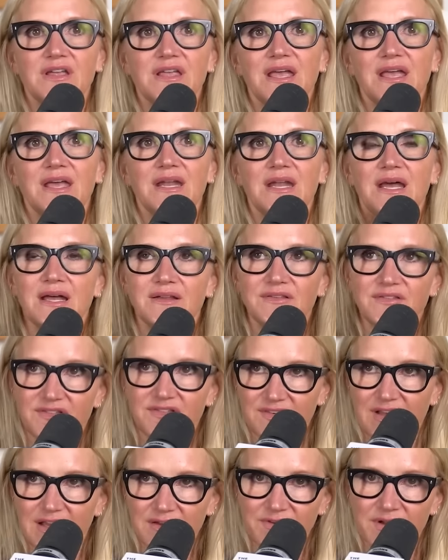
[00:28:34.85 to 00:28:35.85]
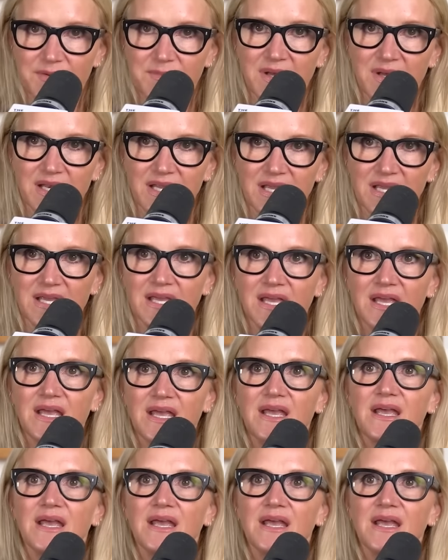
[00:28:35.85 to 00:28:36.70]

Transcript: again on saving money